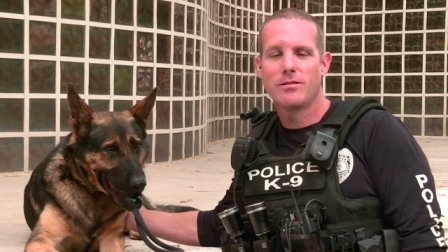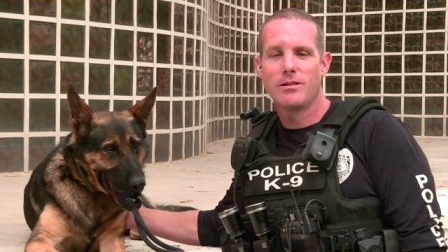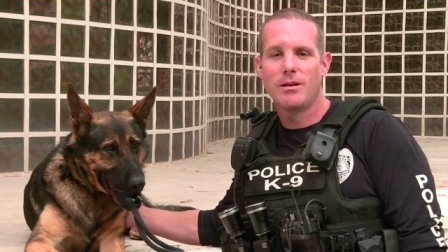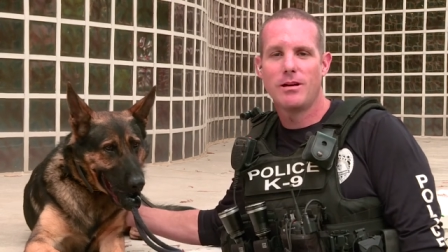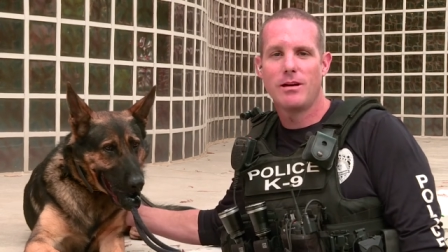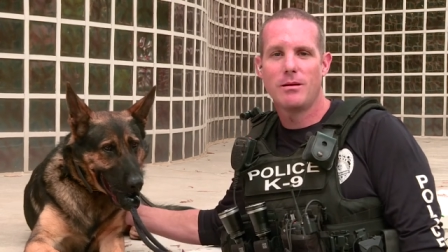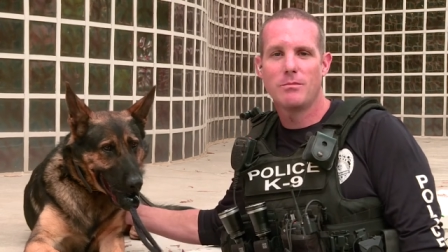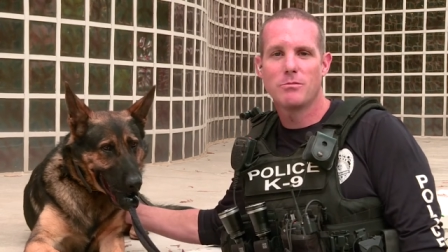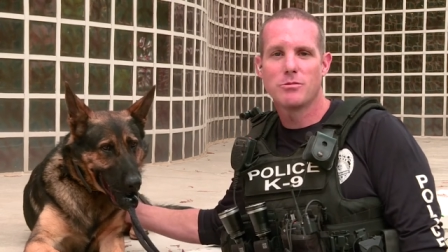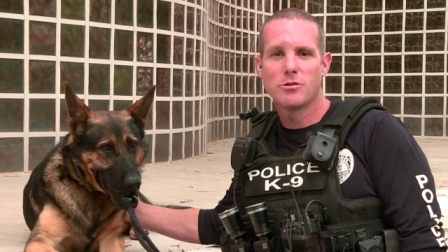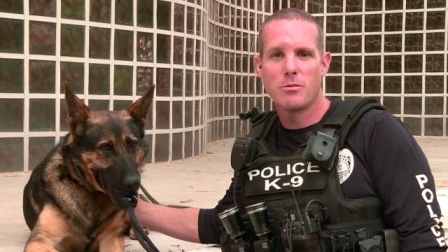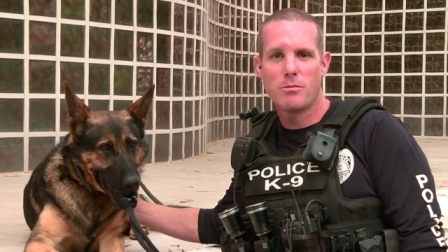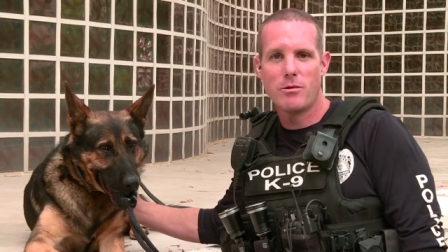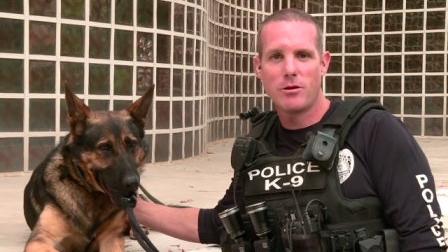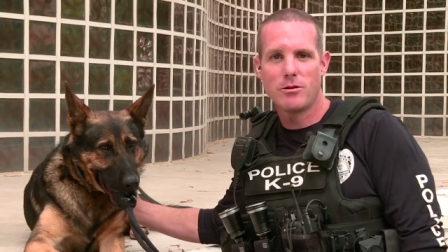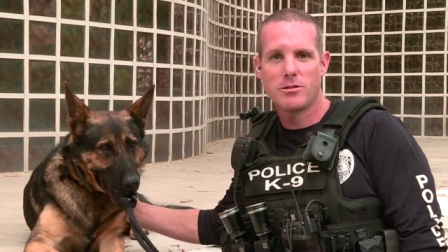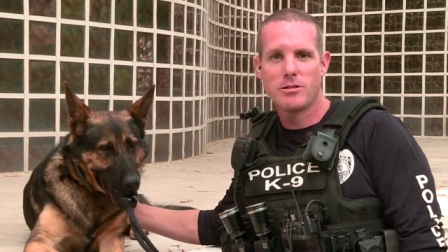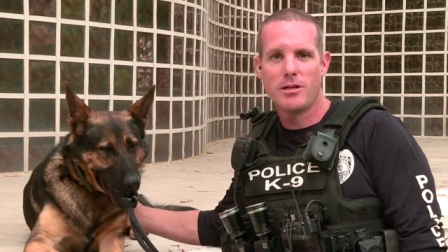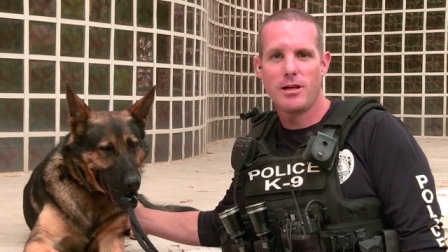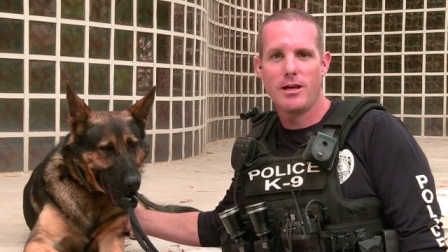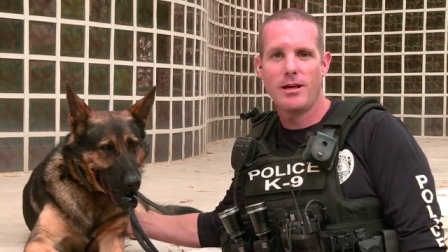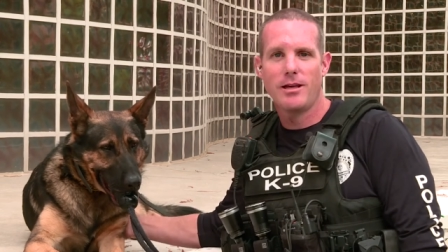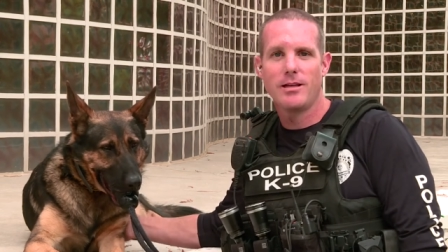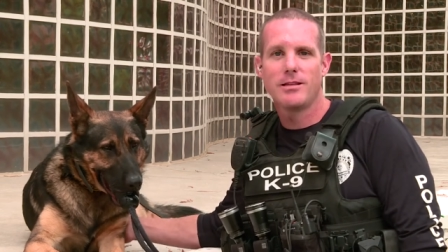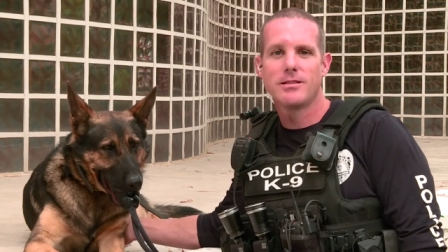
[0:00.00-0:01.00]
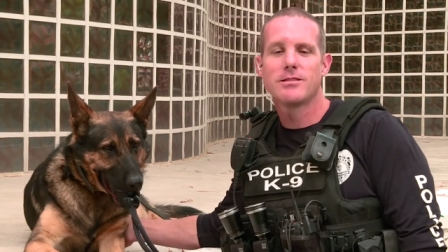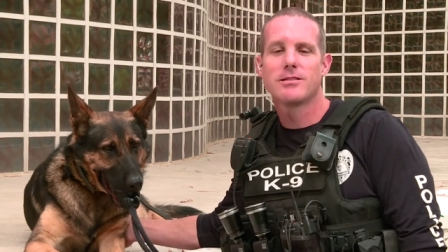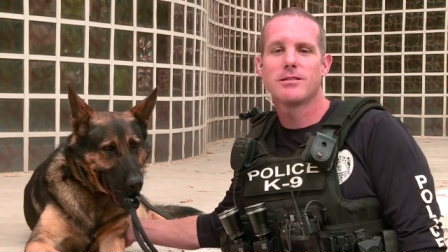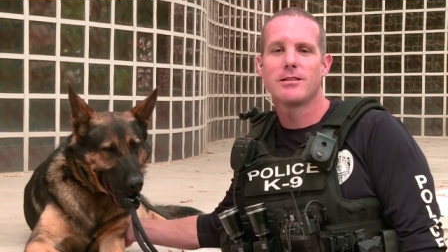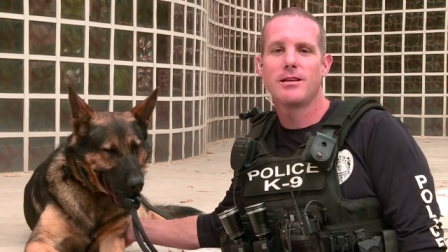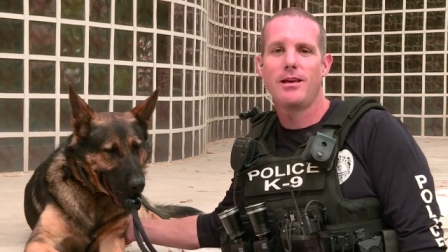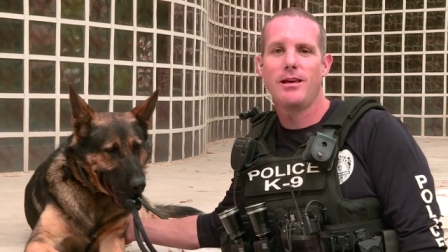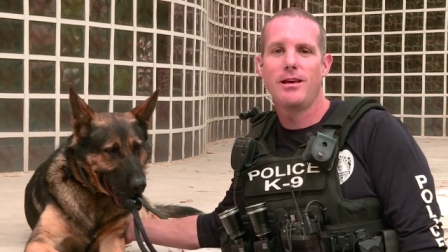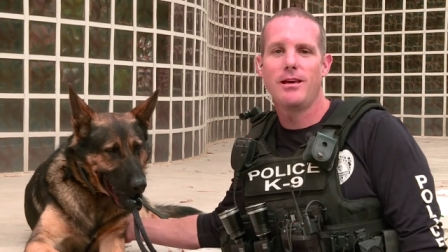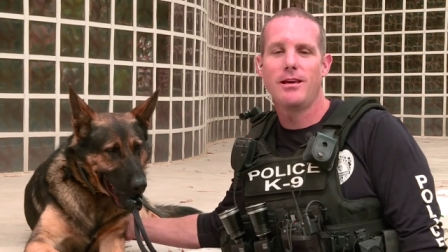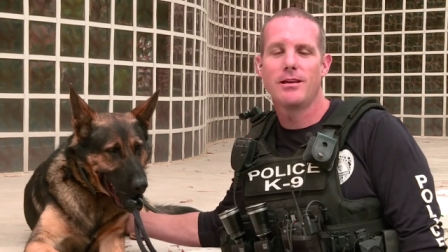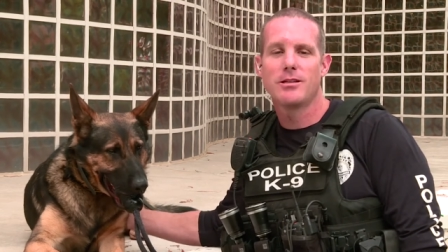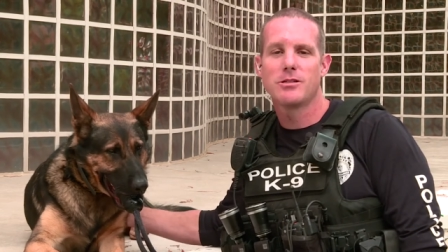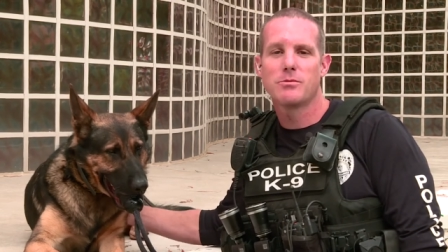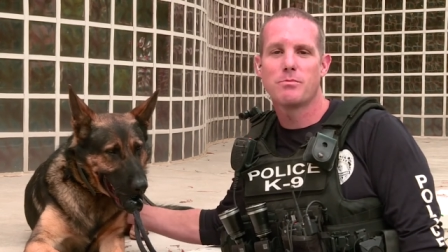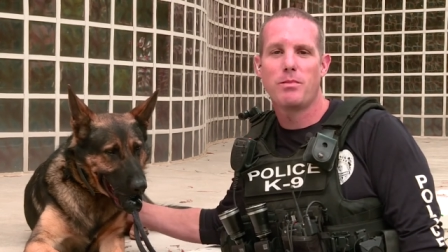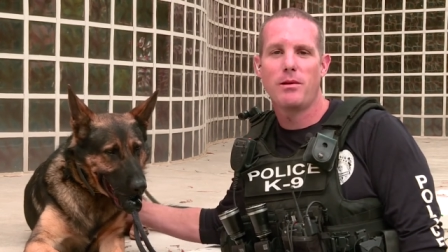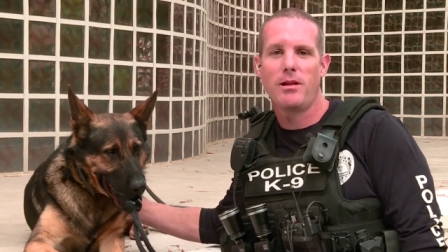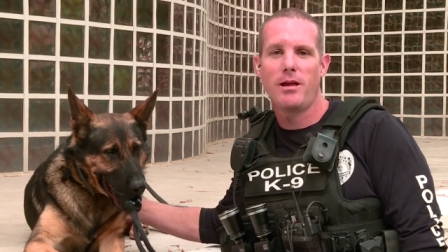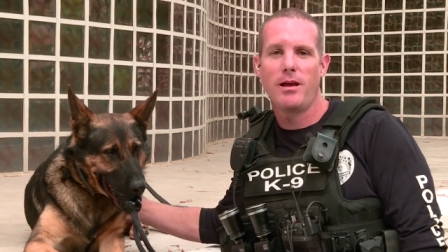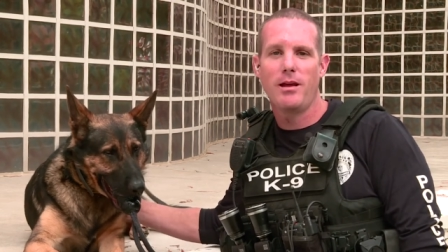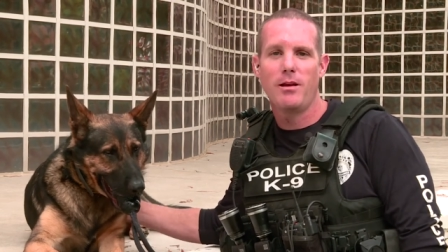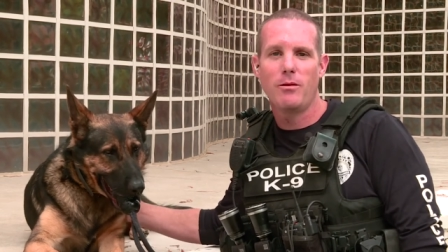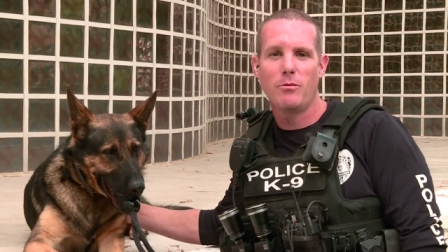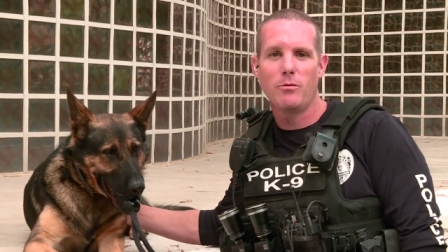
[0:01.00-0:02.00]
Um, so most days he is
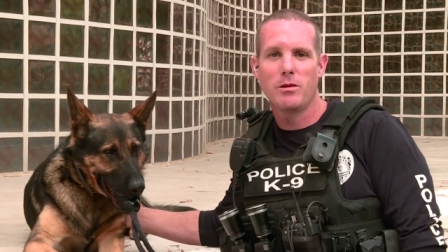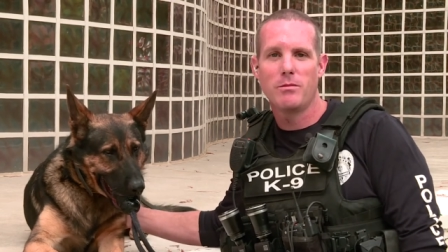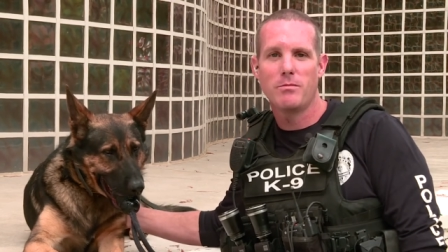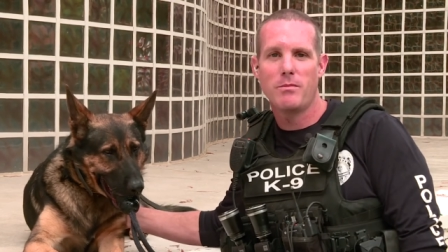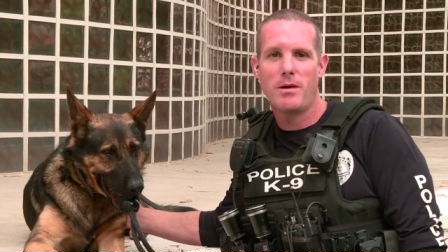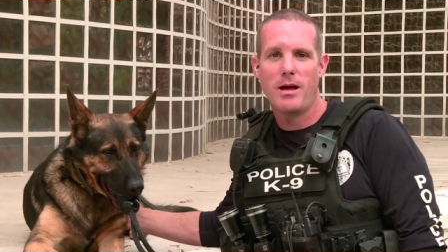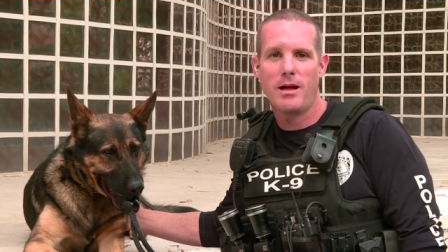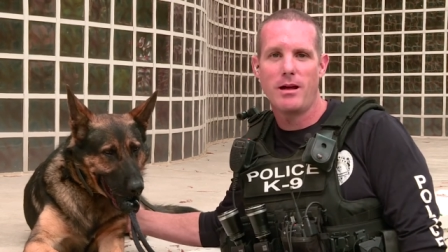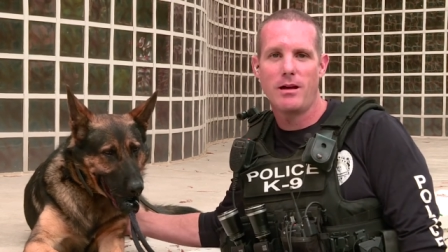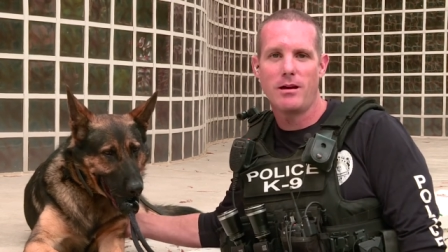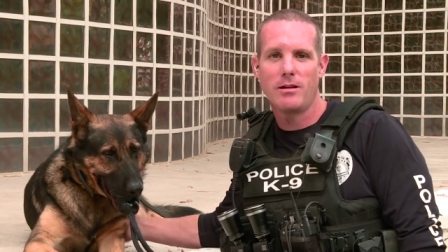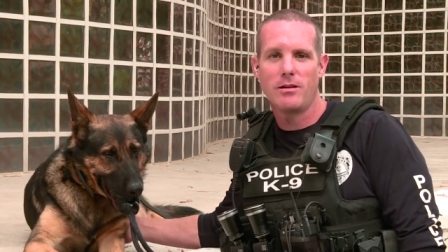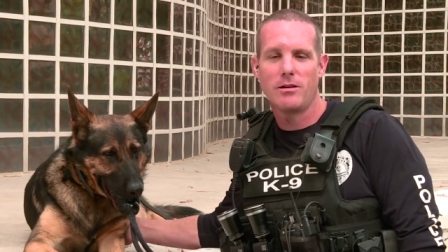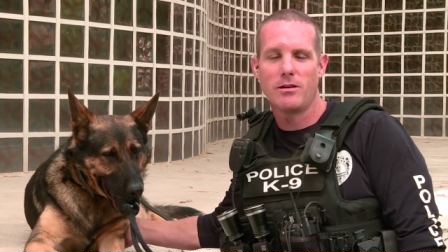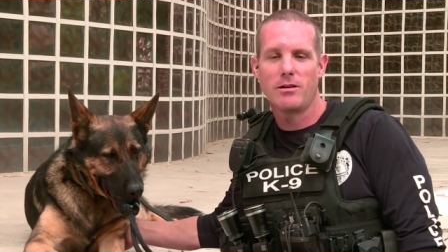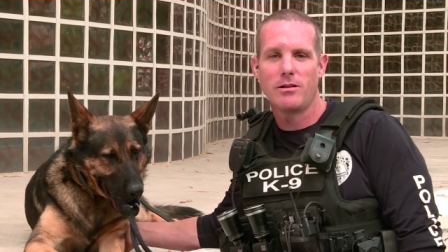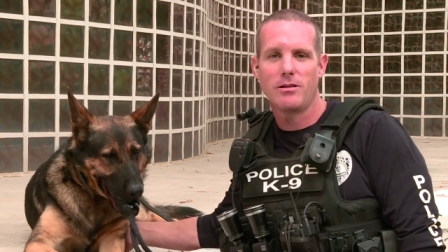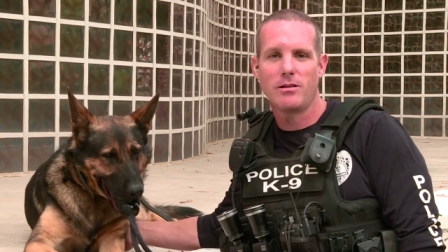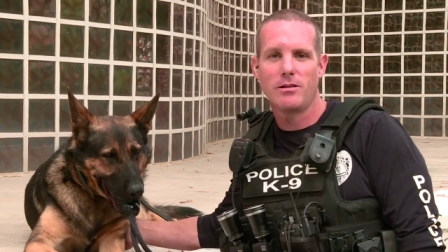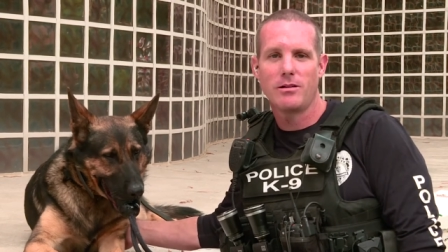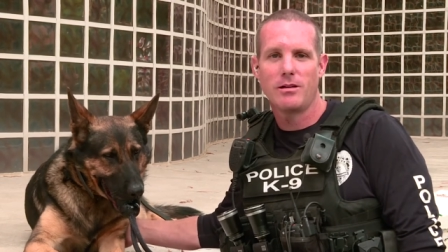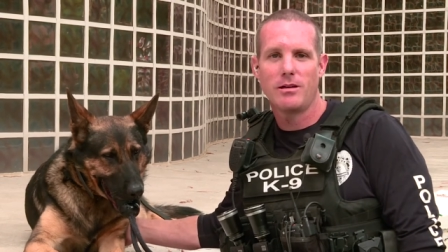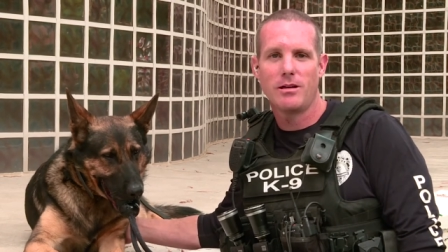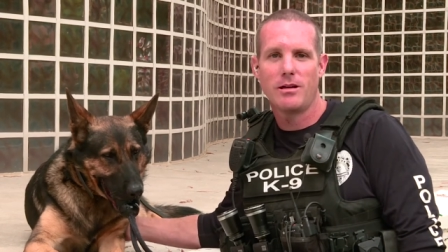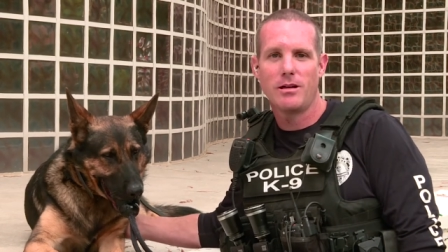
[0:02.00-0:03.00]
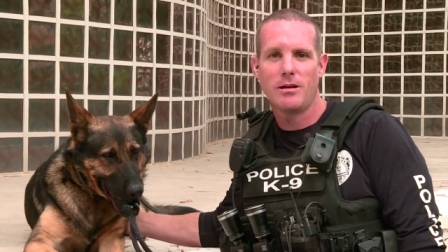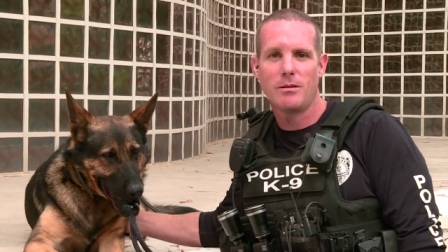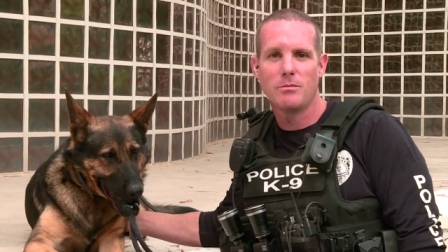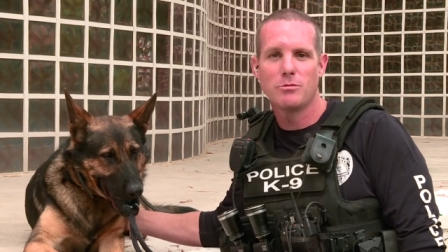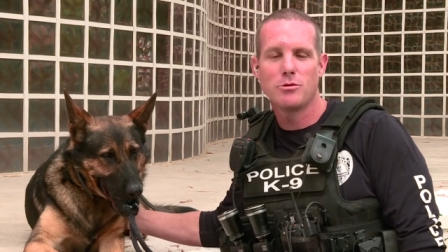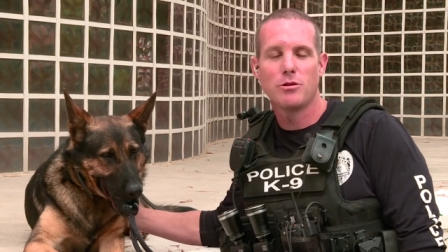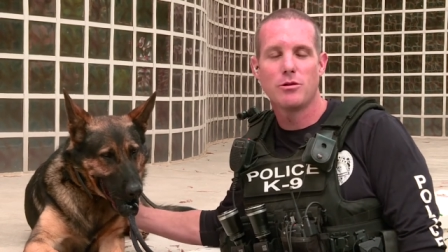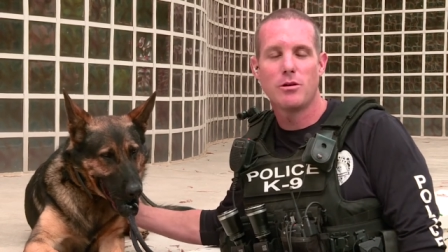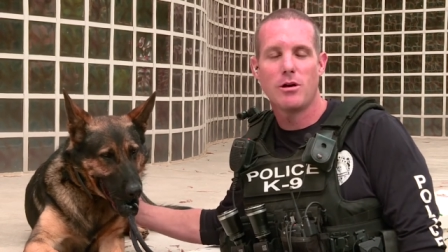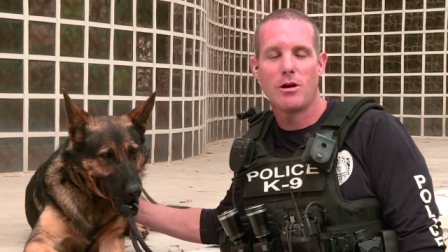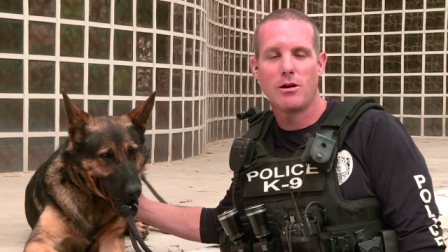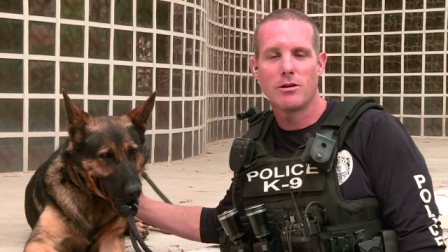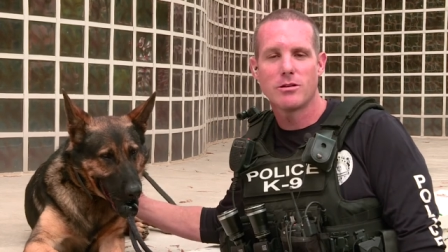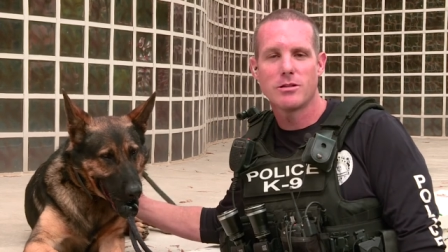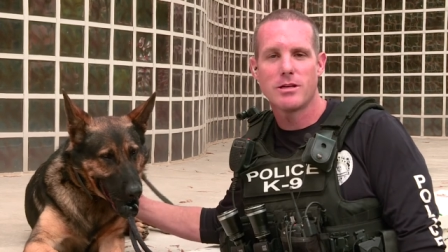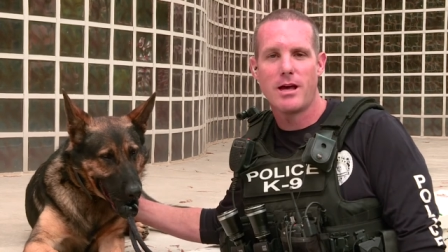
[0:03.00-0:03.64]
playing with my other um, two dogs.